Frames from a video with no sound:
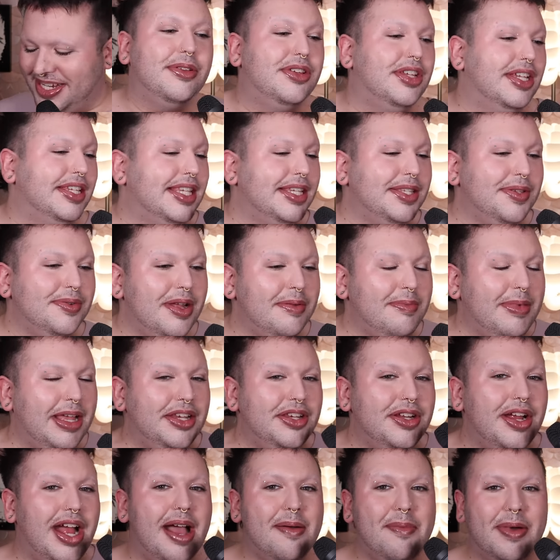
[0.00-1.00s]
Just as a reminder,
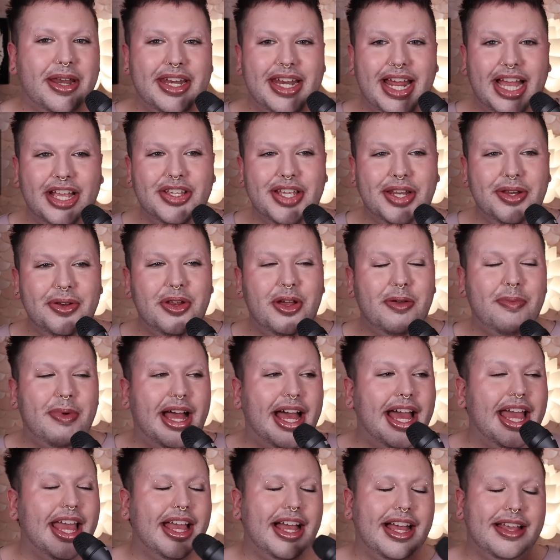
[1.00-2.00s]
I'm on an eyeshadow no
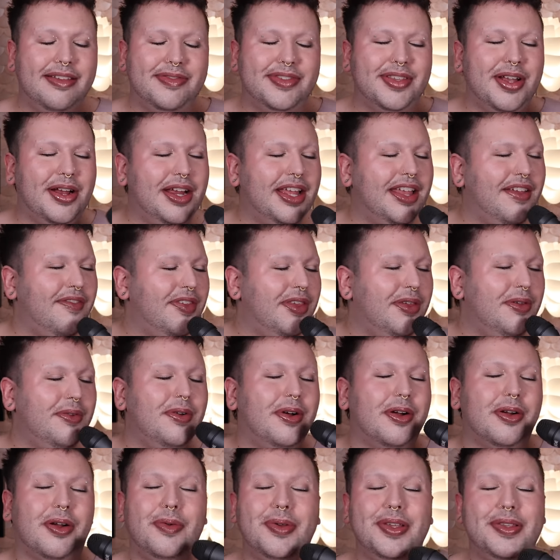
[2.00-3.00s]
buy. Sorry if you
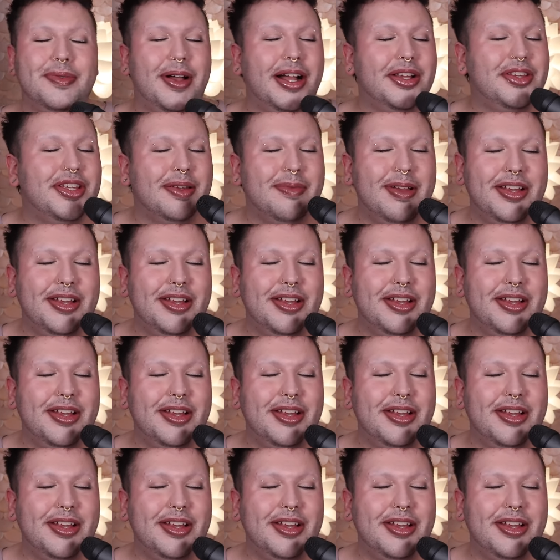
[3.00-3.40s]
are always watching my